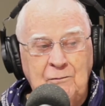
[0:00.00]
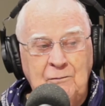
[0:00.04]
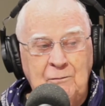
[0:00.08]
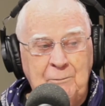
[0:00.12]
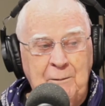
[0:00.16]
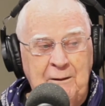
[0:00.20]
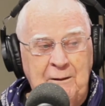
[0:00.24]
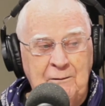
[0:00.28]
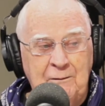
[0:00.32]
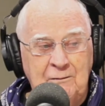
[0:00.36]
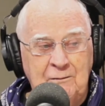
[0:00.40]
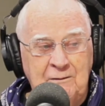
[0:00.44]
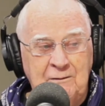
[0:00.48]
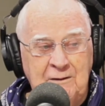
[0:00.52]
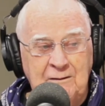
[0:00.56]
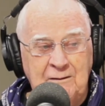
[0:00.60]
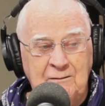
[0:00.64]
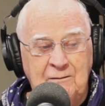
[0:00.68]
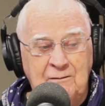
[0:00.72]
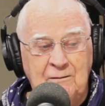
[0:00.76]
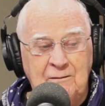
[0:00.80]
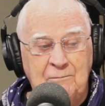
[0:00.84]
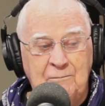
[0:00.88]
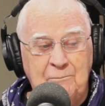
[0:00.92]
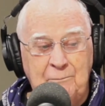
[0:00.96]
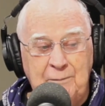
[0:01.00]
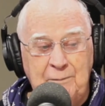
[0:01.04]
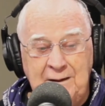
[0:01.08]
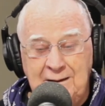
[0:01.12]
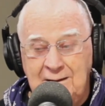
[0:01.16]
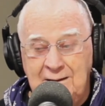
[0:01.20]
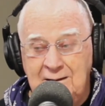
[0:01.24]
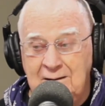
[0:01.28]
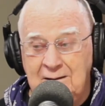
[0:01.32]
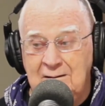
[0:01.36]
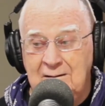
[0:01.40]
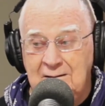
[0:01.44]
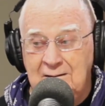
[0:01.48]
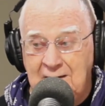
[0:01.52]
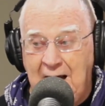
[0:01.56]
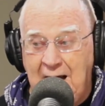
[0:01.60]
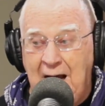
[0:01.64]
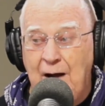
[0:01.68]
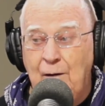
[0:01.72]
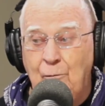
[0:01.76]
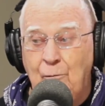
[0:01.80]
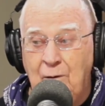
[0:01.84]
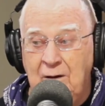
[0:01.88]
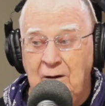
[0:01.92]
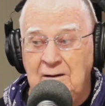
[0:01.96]
better sense of being
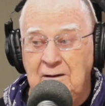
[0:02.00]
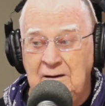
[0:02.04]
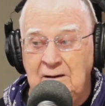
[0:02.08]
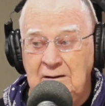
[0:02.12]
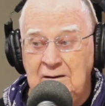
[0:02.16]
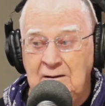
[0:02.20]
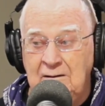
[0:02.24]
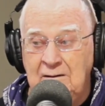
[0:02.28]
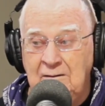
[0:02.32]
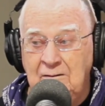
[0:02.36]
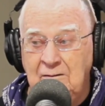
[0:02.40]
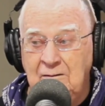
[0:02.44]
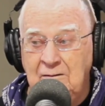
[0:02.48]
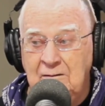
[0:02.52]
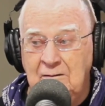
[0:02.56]
Taiwanese.